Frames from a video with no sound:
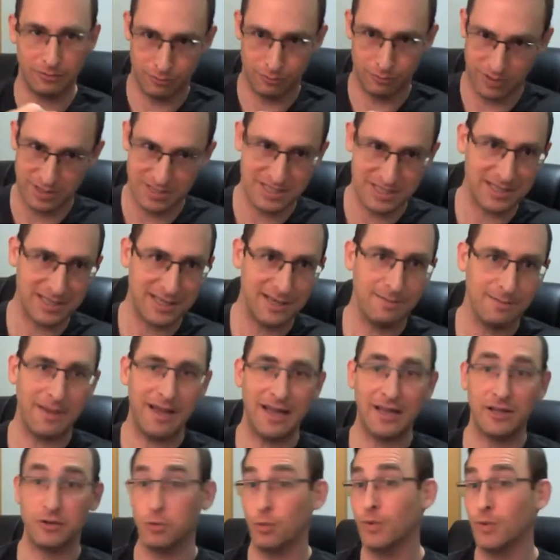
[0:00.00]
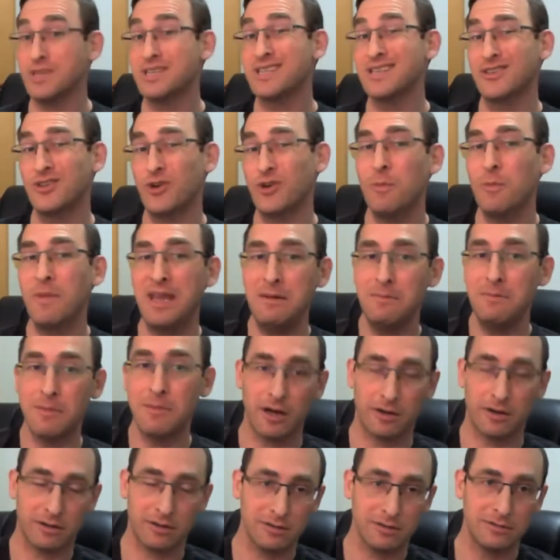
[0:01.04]
what's the command, what's the domain
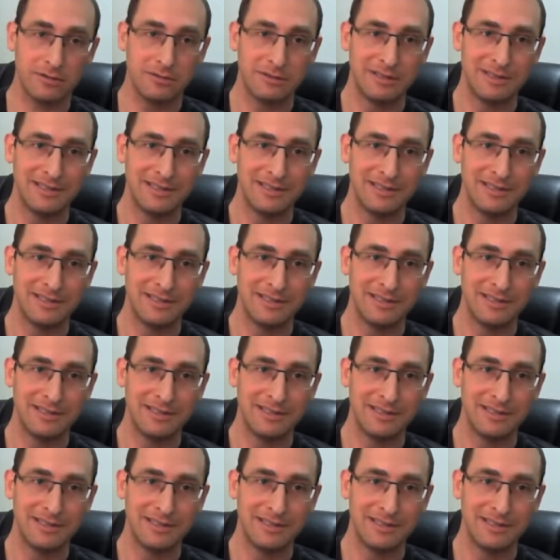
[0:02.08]
model